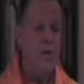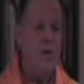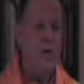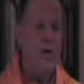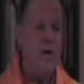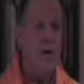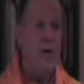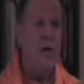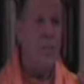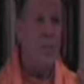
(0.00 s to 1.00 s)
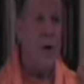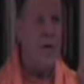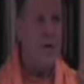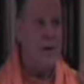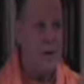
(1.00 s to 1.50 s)
seeing that the
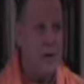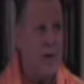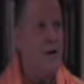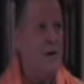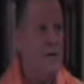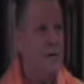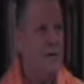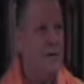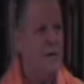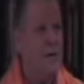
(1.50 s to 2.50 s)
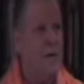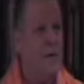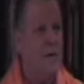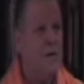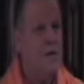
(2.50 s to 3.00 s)
breath itself
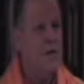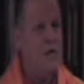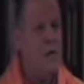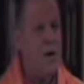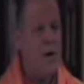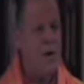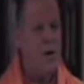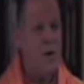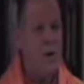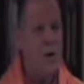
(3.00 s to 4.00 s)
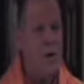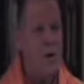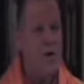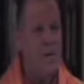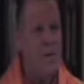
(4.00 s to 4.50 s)
started to
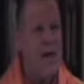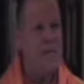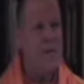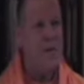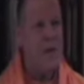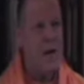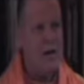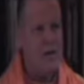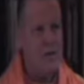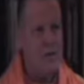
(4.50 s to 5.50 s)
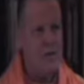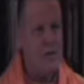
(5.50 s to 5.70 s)
cause a manifestation